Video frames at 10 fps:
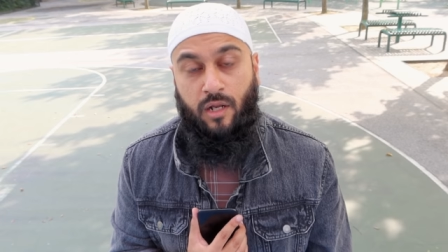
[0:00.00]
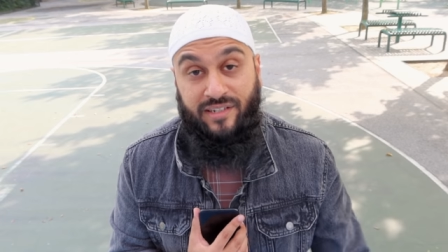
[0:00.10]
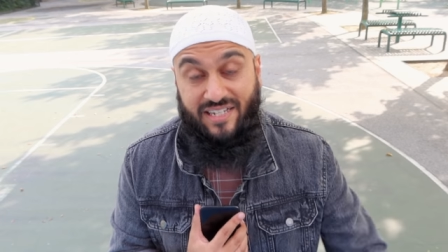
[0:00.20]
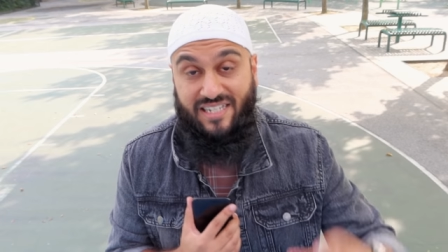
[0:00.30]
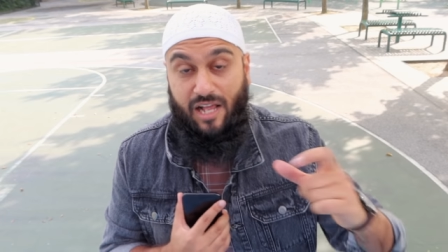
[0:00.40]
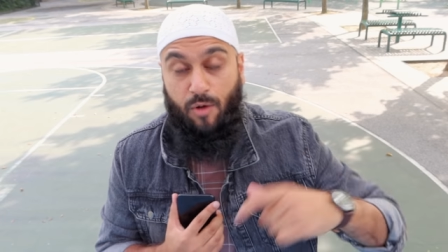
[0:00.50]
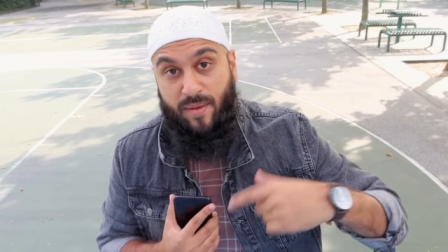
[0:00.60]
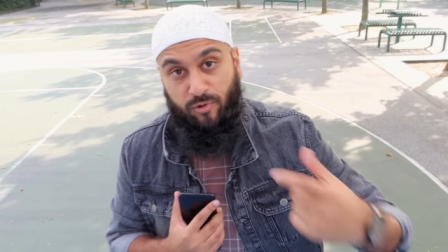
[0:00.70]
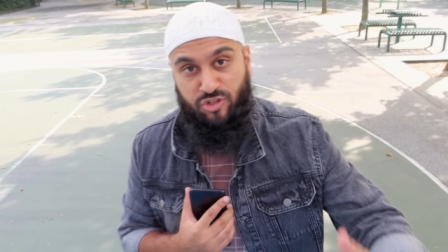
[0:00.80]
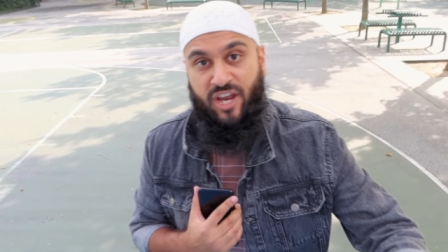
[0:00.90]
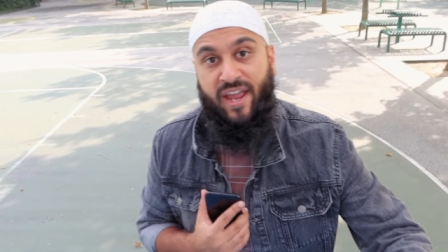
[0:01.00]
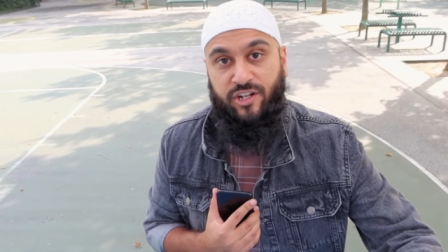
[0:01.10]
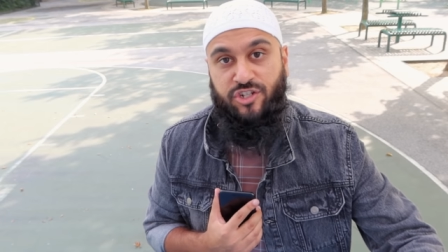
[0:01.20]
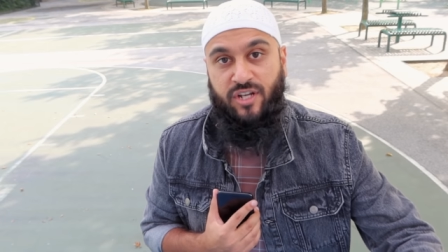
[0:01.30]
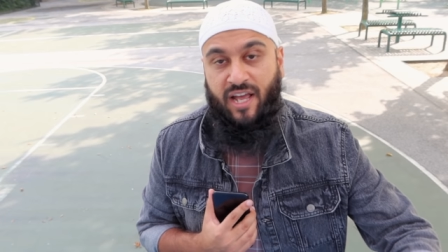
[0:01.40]
This is how people
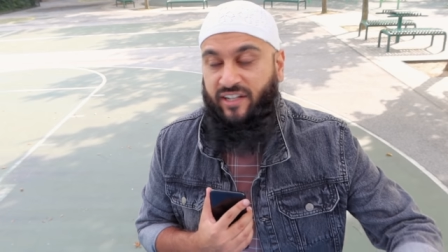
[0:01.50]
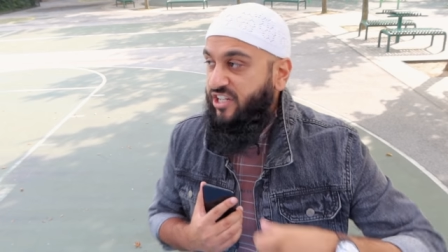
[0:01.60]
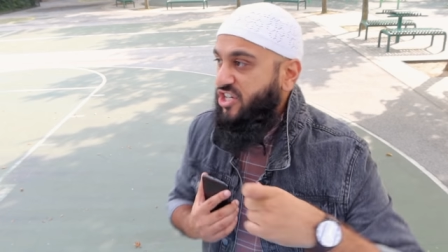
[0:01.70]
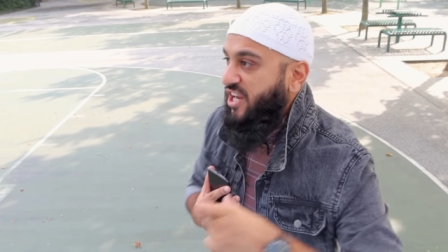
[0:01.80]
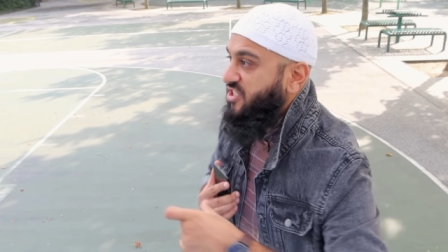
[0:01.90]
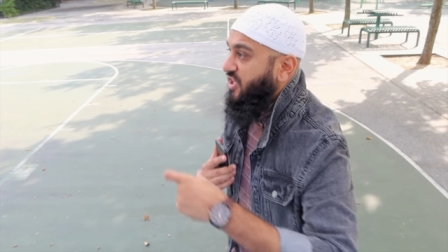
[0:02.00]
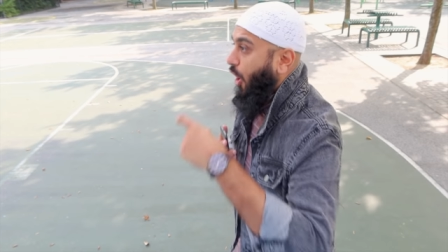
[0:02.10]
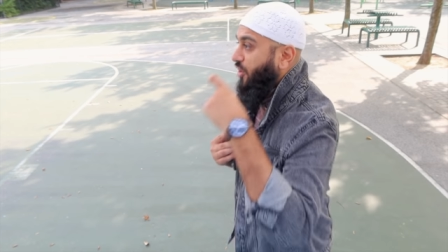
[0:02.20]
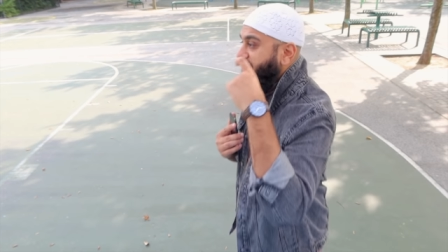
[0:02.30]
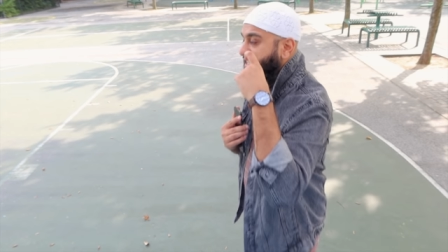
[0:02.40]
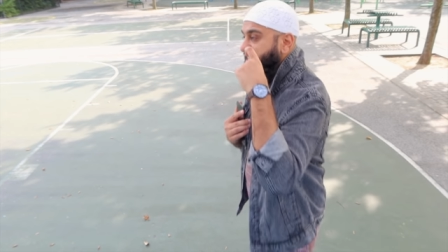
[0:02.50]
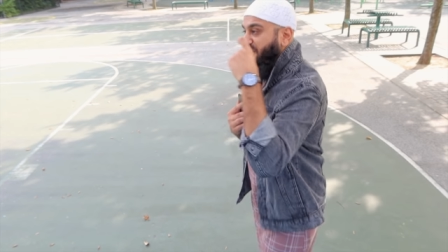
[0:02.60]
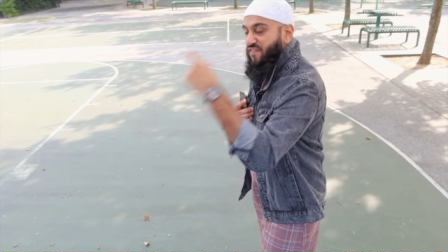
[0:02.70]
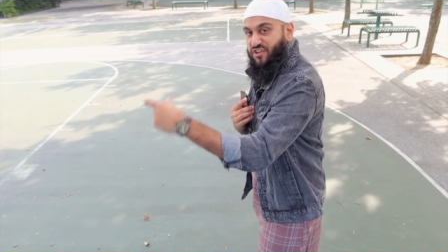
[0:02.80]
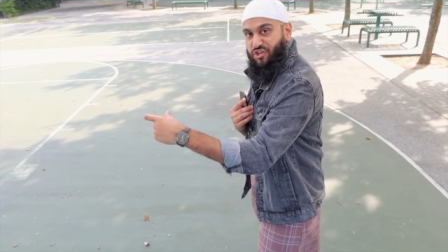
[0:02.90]
change. They change their artistic
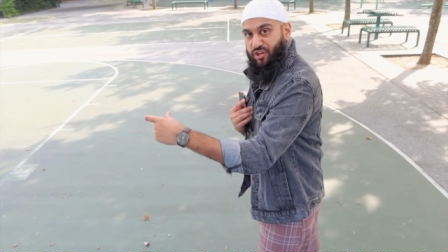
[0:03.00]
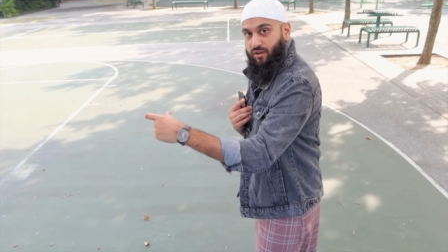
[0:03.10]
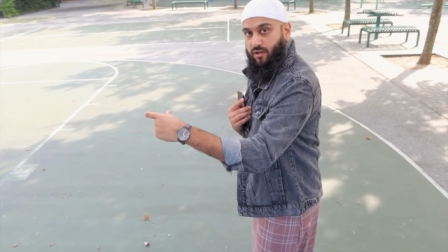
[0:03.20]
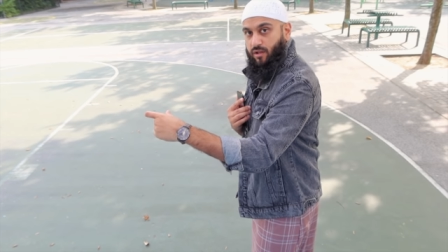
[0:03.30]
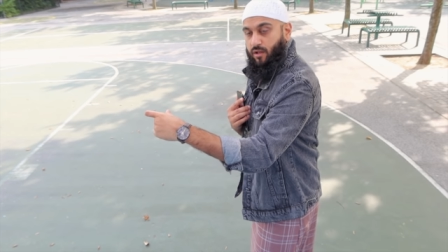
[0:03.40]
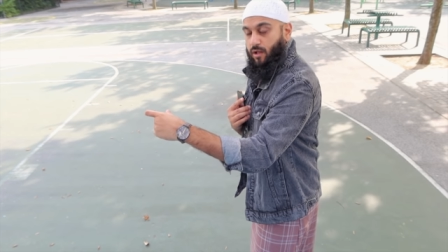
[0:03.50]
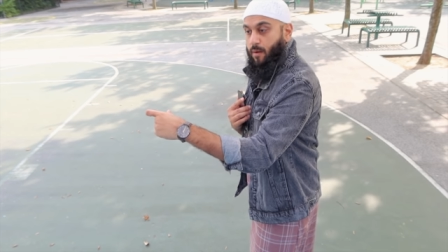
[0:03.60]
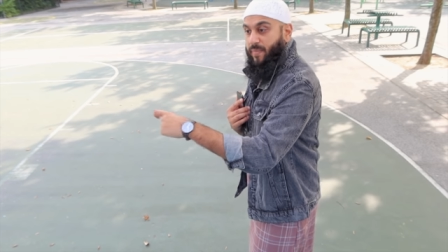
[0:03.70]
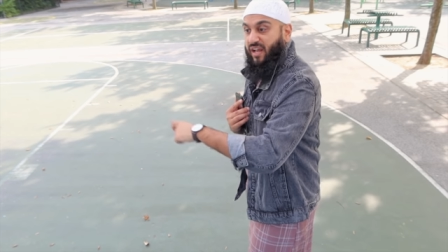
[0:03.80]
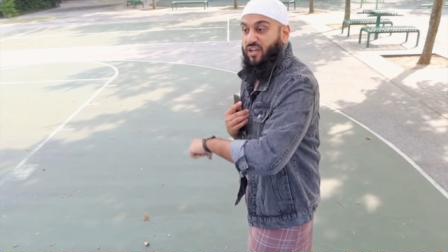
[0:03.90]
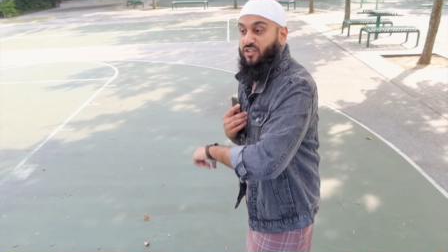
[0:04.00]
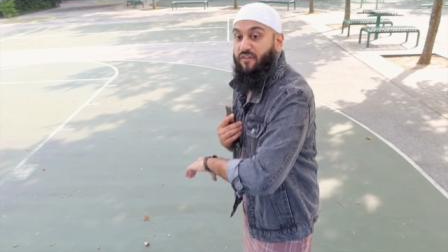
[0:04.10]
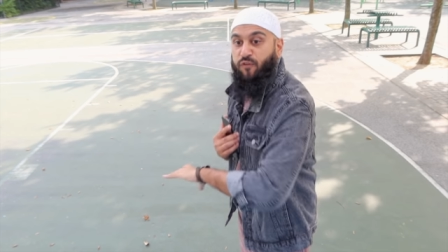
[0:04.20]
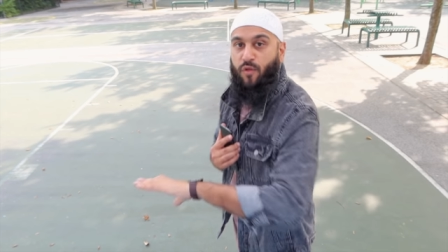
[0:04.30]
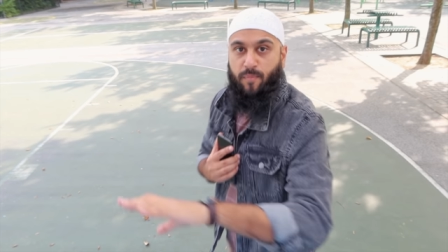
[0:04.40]
vision because
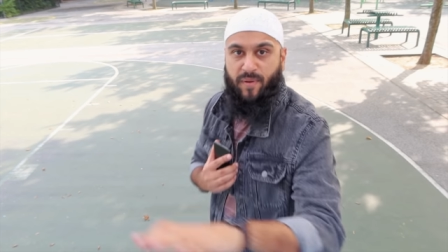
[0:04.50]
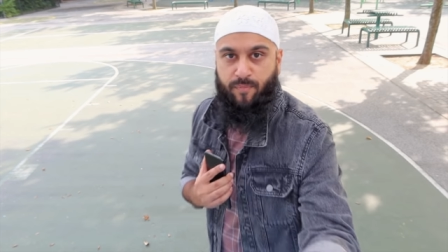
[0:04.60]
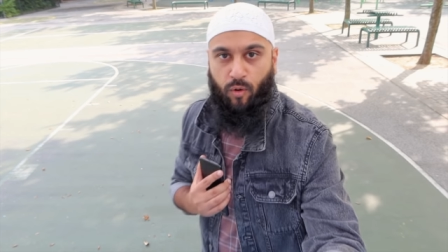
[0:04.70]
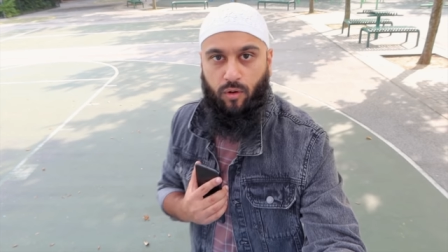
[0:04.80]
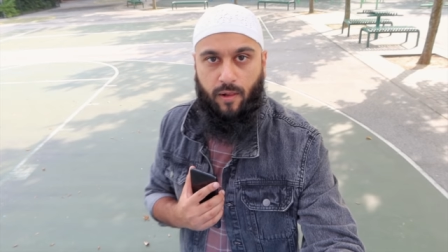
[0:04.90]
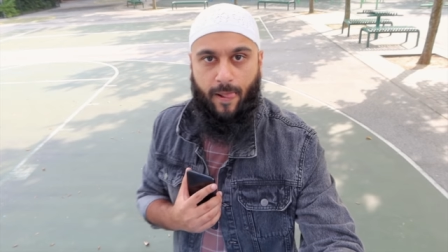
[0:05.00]
for the people.